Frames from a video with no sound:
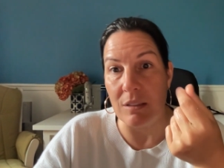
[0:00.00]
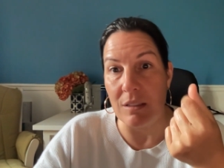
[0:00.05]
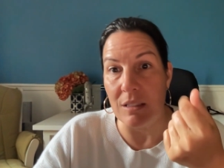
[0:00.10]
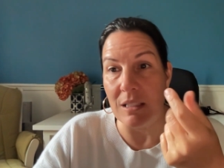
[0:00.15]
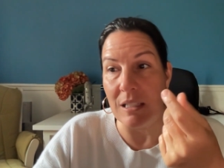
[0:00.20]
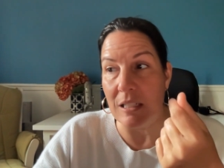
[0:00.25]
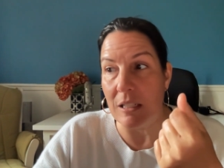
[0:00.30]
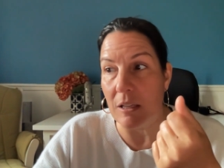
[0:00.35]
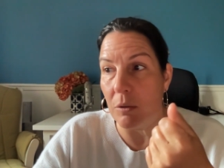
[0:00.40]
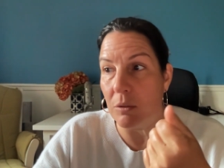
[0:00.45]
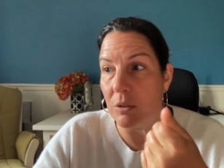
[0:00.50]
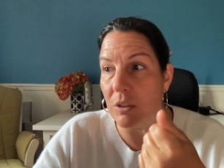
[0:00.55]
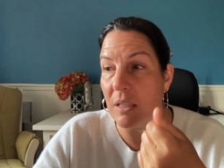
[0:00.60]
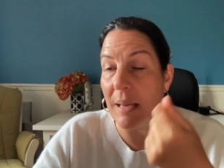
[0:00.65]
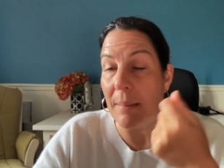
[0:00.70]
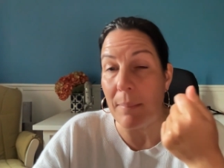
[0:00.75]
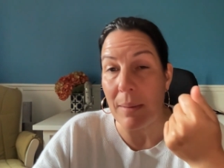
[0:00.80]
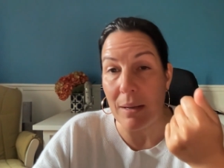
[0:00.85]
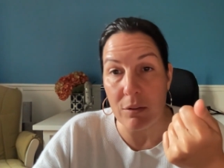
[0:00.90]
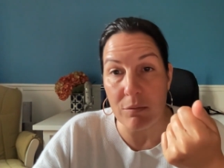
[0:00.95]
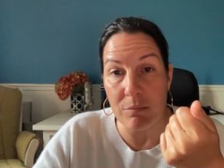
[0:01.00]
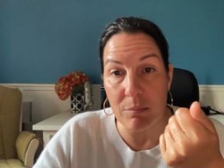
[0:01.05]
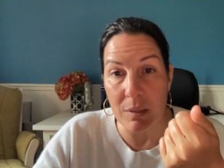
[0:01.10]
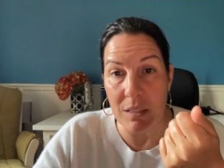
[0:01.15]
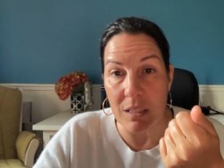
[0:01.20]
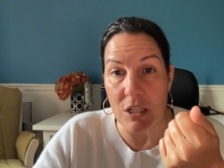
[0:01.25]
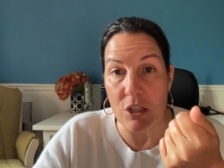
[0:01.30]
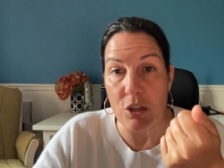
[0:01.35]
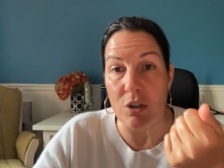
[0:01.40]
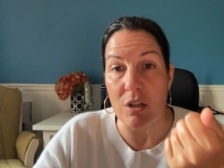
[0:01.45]
the amount of
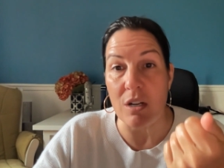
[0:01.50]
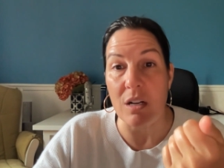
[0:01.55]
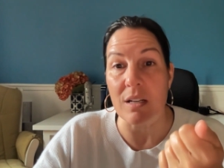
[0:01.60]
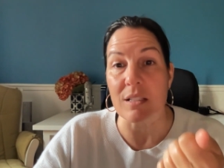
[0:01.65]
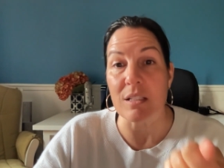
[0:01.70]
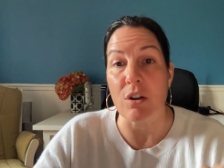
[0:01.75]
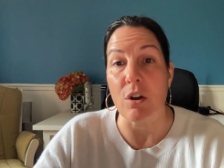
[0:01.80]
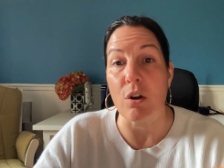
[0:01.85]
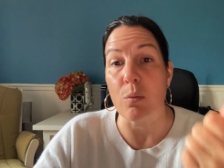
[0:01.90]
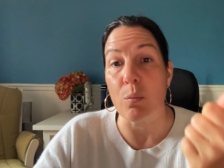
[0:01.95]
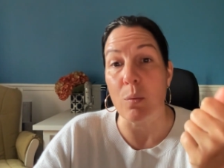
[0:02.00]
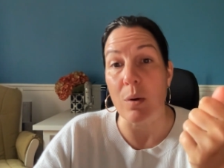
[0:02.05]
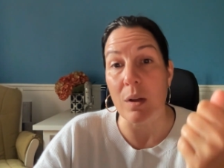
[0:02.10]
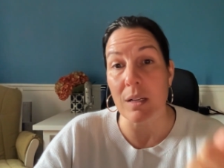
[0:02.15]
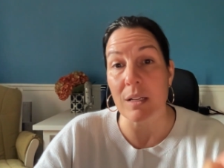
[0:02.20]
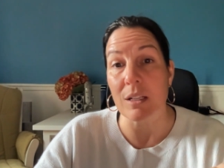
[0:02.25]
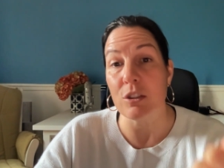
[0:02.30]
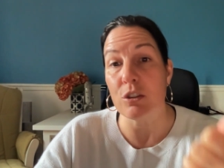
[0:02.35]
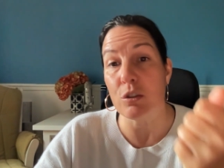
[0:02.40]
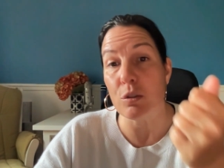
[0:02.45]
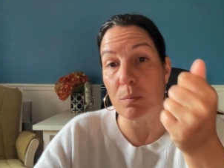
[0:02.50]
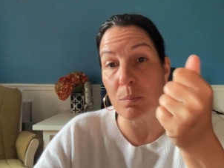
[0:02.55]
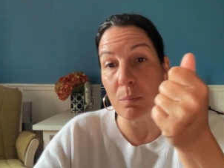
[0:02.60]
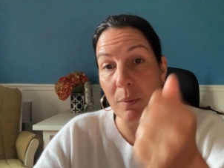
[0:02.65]
money your clients are willing to